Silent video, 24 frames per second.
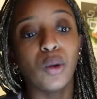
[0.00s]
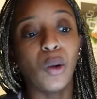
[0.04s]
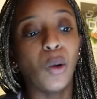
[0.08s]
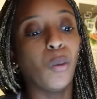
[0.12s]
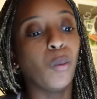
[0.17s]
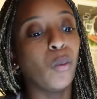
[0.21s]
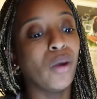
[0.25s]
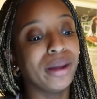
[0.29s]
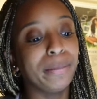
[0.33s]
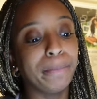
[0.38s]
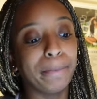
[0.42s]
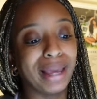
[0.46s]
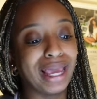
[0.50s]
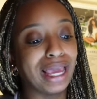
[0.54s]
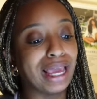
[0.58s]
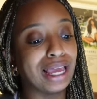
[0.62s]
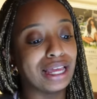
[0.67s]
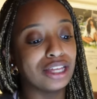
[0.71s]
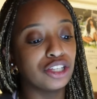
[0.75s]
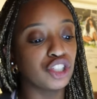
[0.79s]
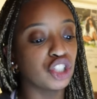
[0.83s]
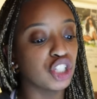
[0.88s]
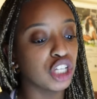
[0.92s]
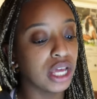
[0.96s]
one
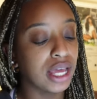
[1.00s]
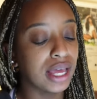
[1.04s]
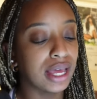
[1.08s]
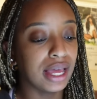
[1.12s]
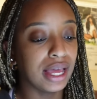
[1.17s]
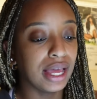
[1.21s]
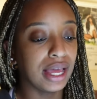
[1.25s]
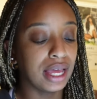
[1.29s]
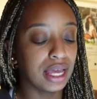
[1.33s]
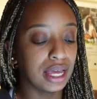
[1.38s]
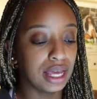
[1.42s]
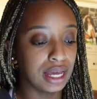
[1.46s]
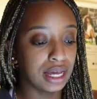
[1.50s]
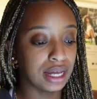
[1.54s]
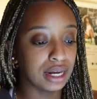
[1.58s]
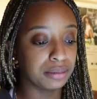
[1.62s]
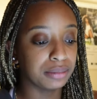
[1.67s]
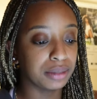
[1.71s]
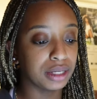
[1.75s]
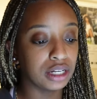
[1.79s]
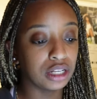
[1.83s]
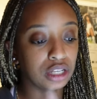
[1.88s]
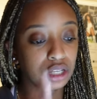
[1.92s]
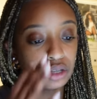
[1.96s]
page, and
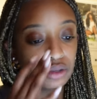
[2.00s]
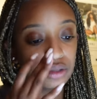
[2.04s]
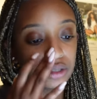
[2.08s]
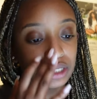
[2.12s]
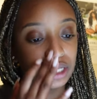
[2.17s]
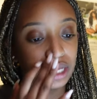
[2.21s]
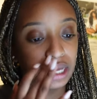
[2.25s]
I'm gonna use